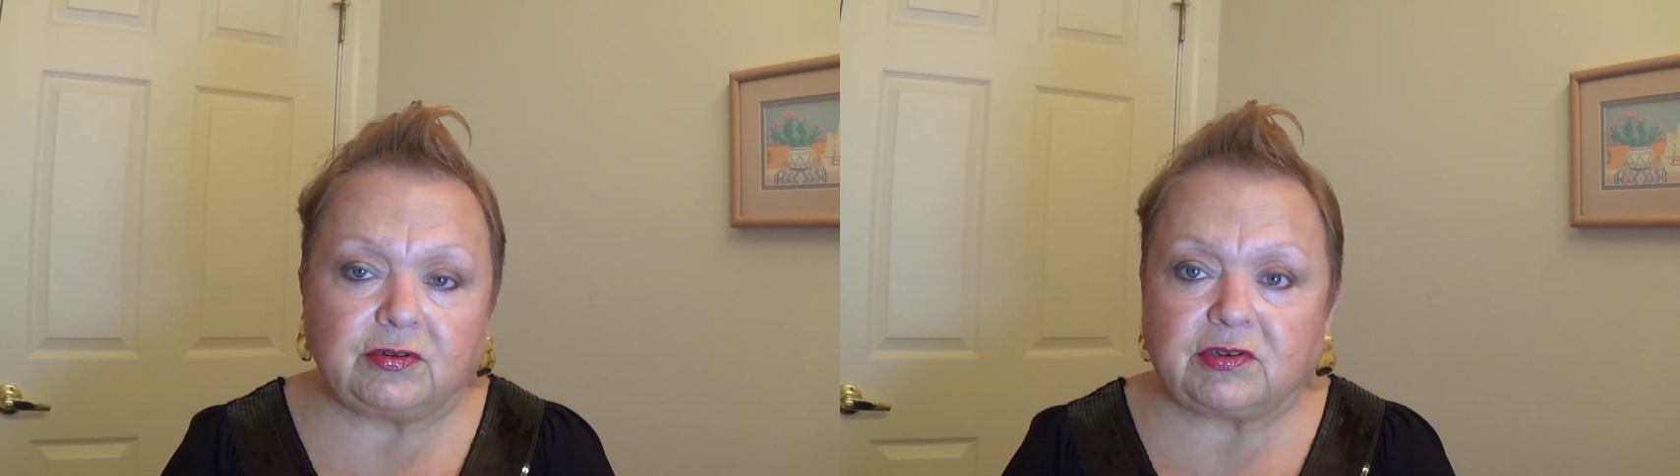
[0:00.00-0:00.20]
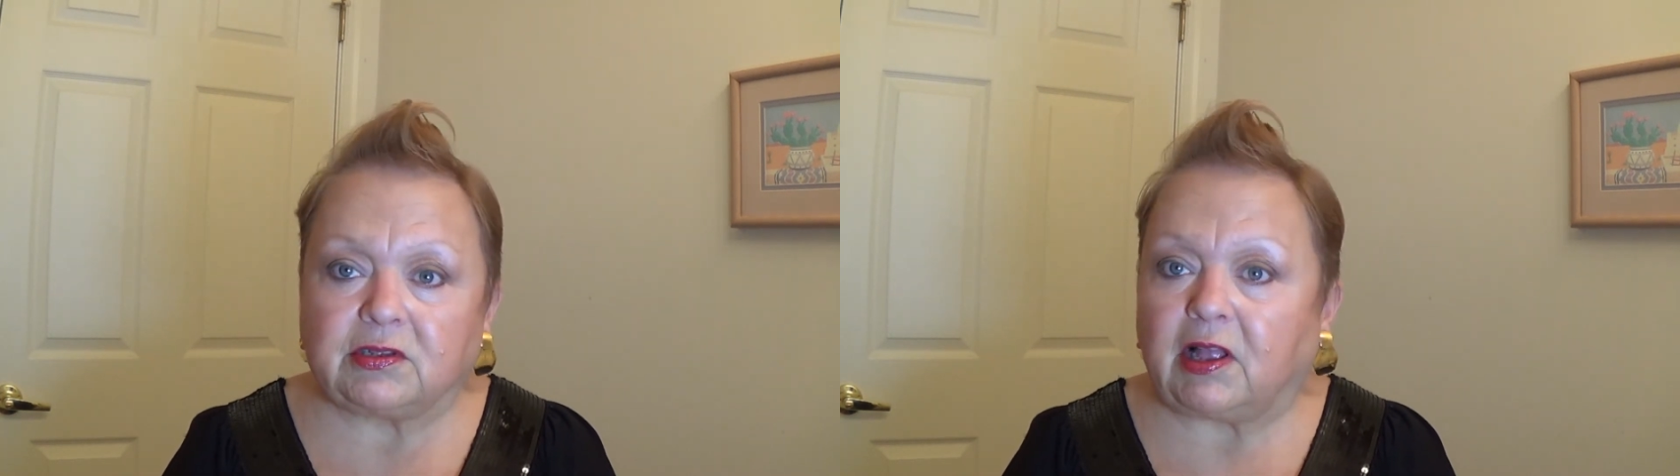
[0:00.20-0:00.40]

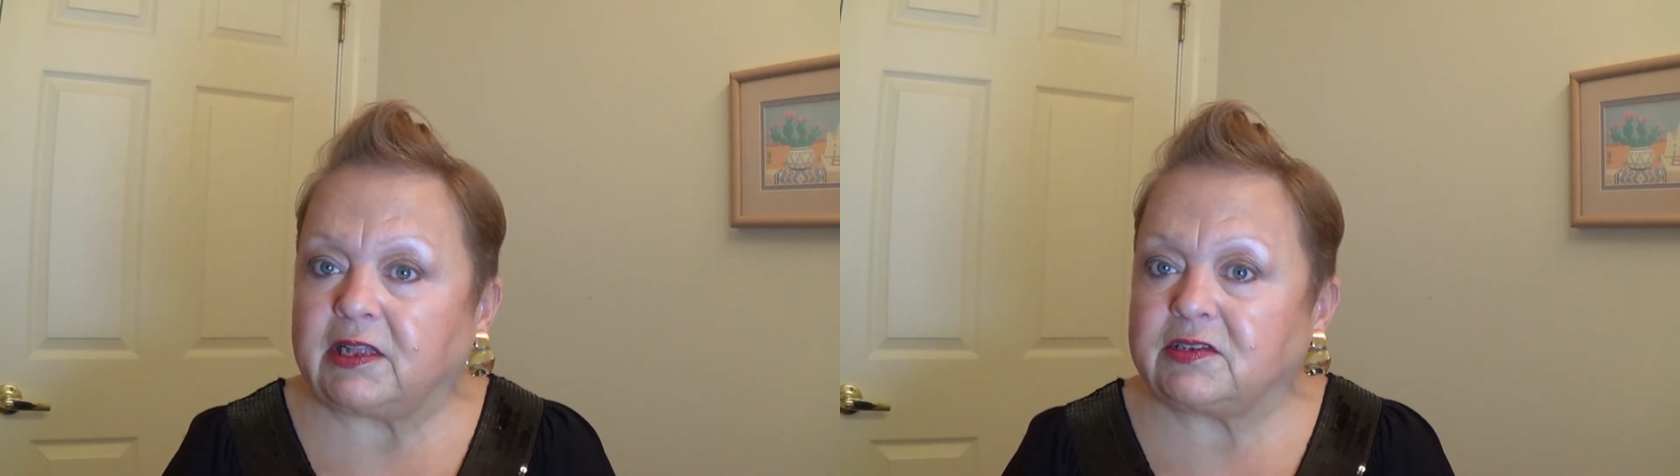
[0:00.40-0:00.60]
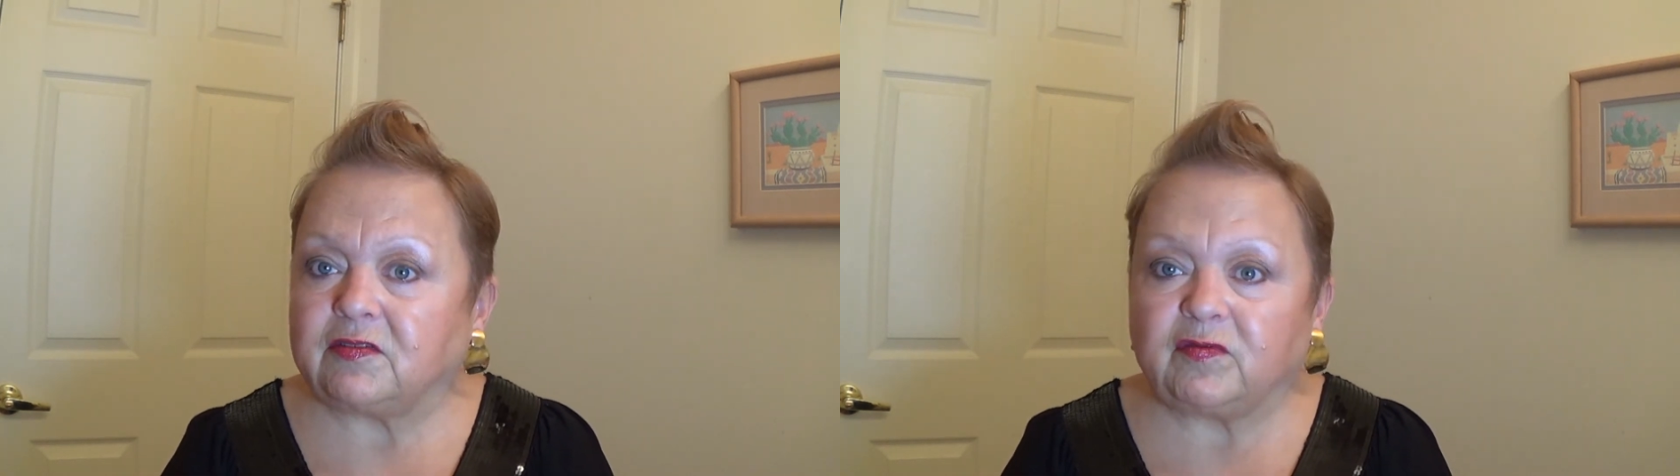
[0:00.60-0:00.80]
there's
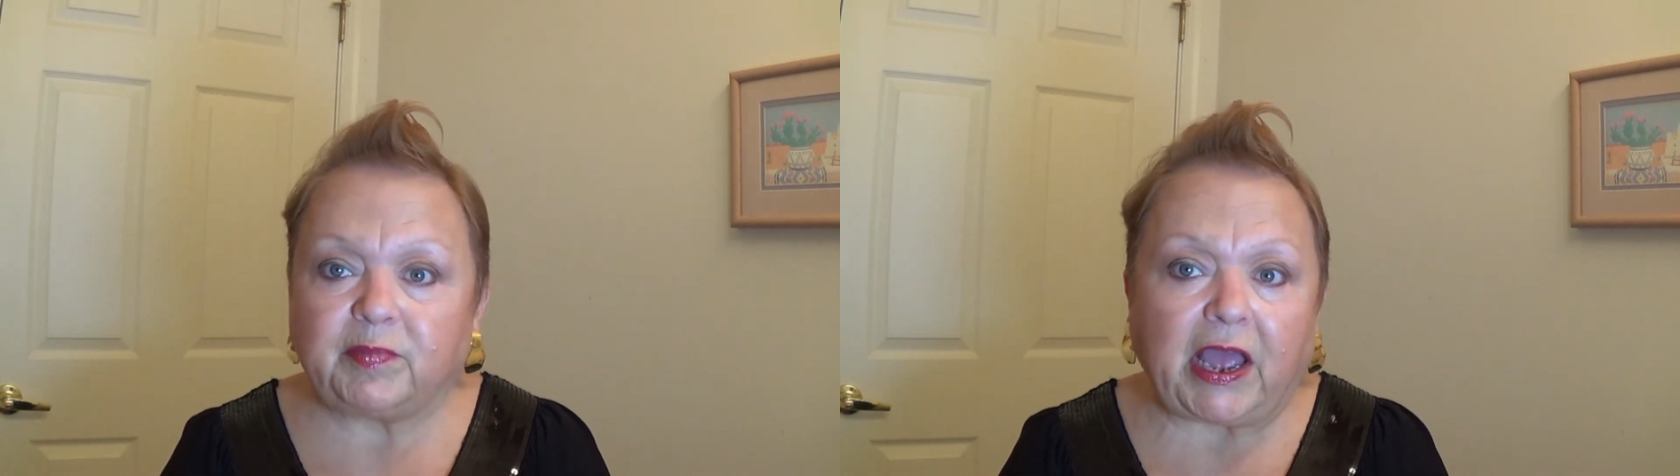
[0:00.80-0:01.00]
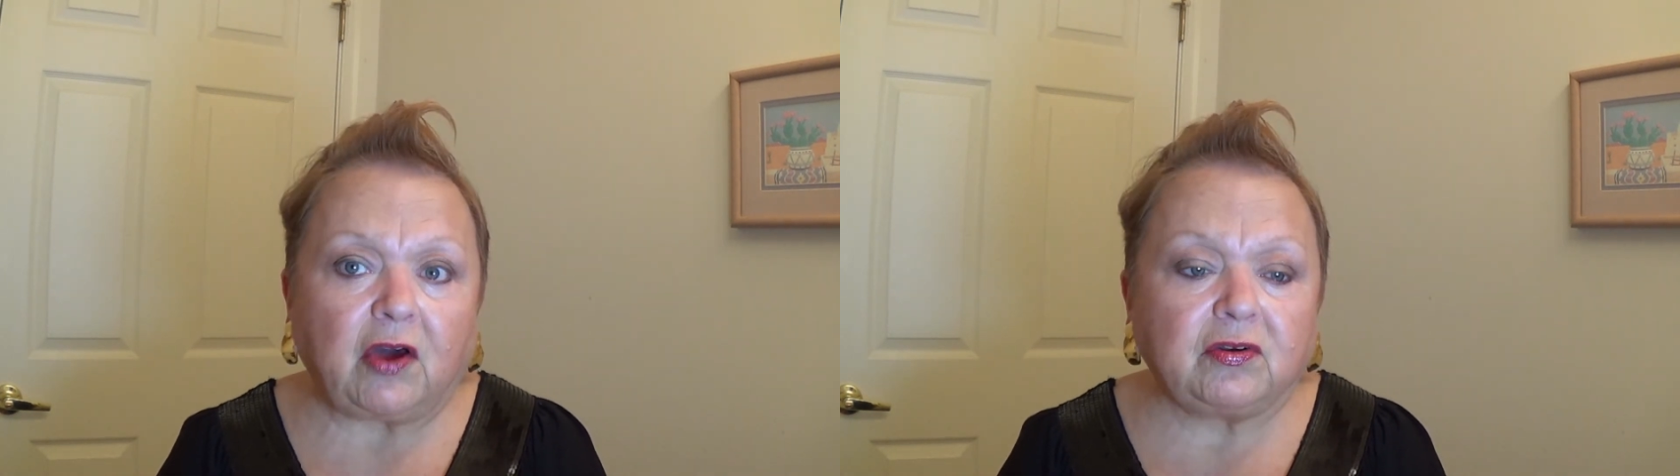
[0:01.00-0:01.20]
lots of
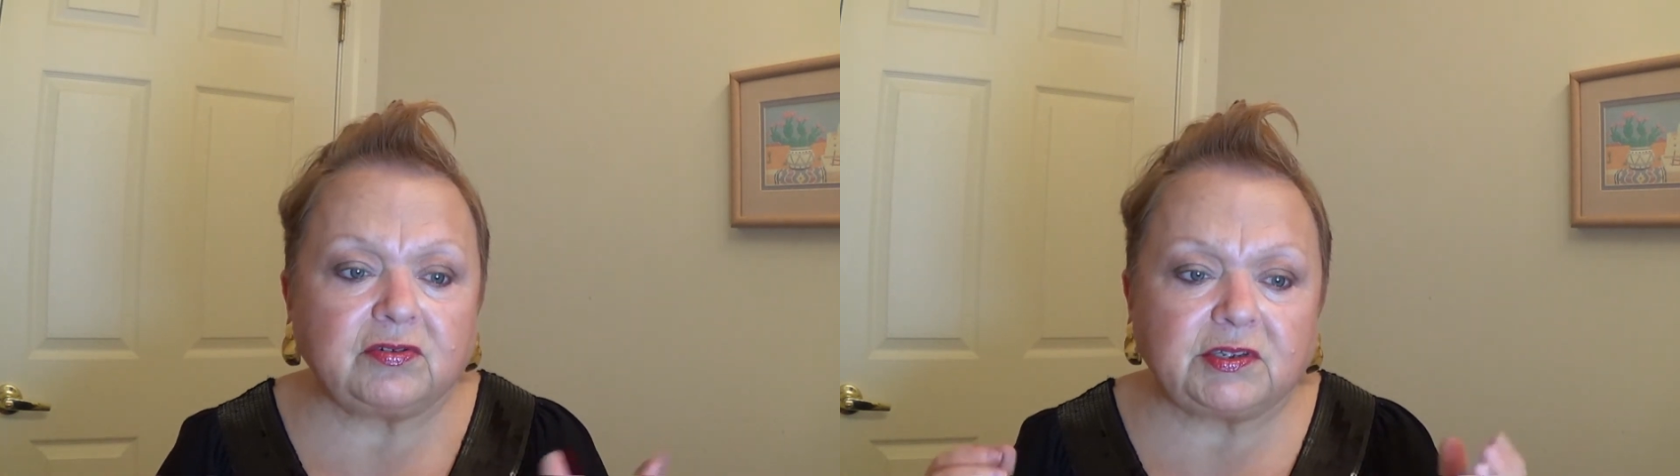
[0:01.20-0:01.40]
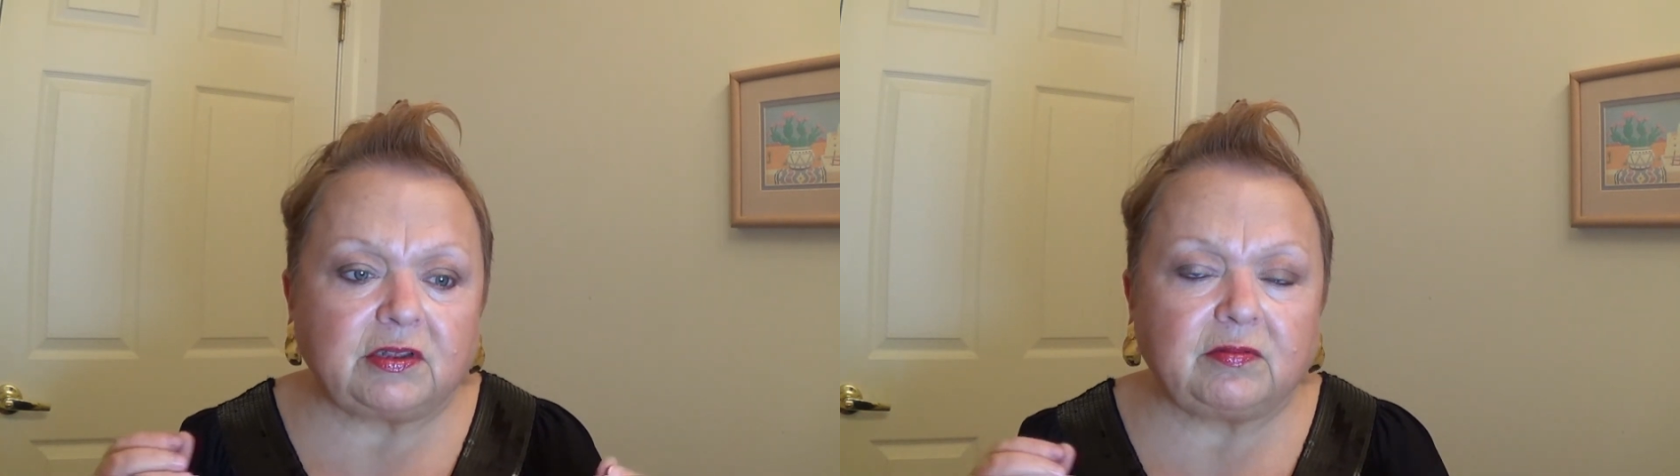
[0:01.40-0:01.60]

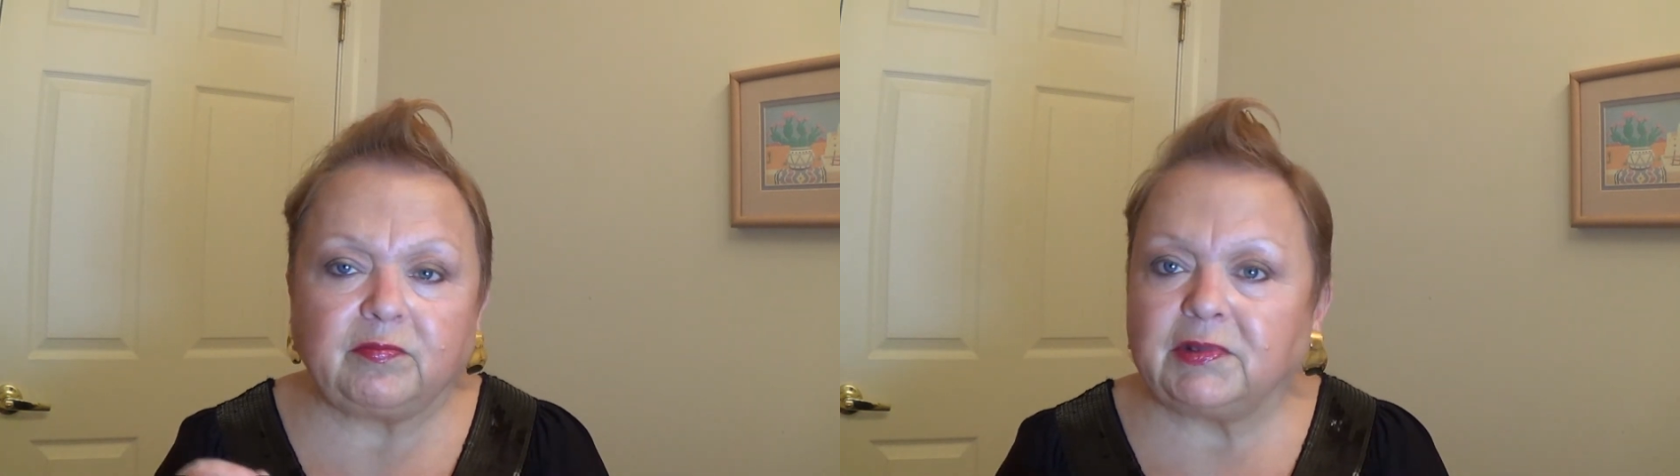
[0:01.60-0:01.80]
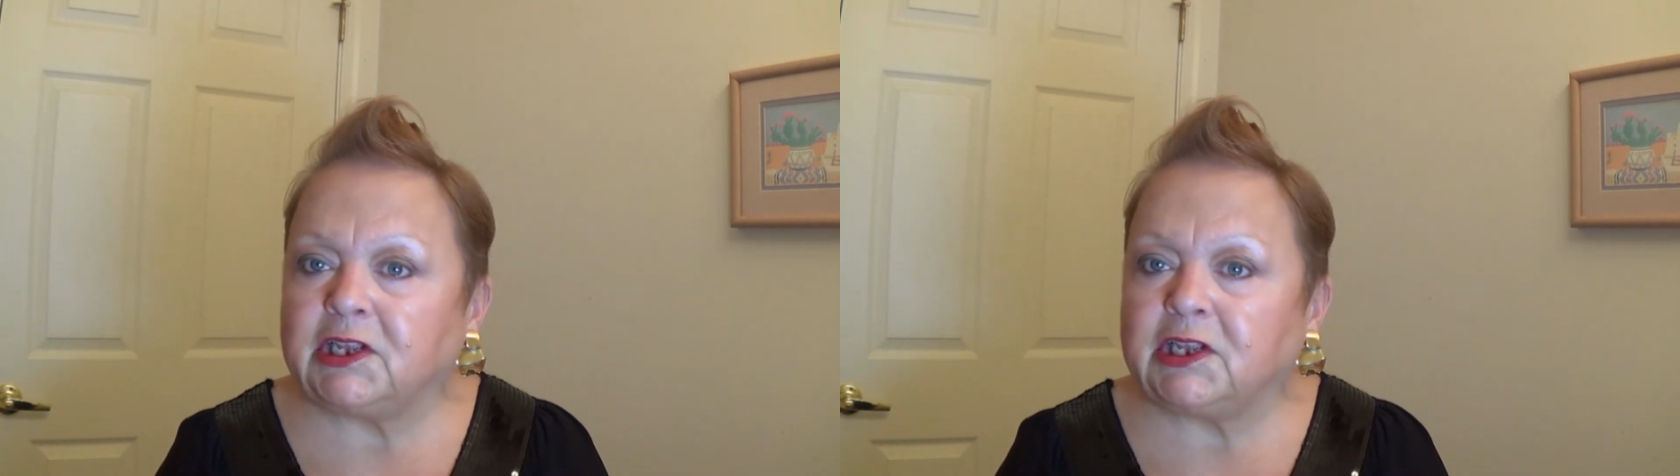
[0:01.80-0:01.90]
powders and